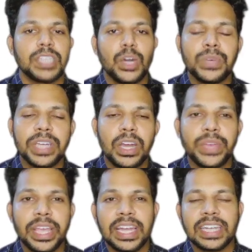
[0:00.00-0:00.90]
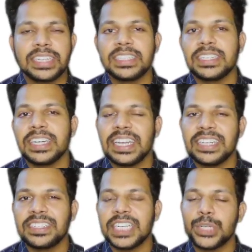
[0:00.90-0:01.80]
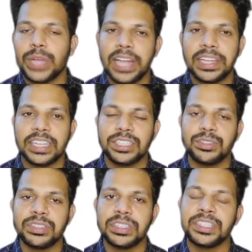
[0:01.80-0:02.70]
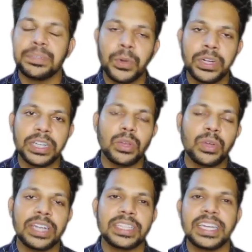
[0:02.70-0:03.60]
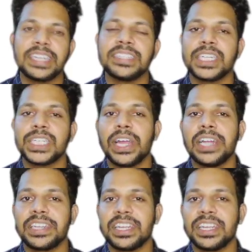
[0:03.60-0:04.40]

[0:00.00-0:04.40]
Now we are looking at the AST to ALT ratios. It is important to look at the AST to ALT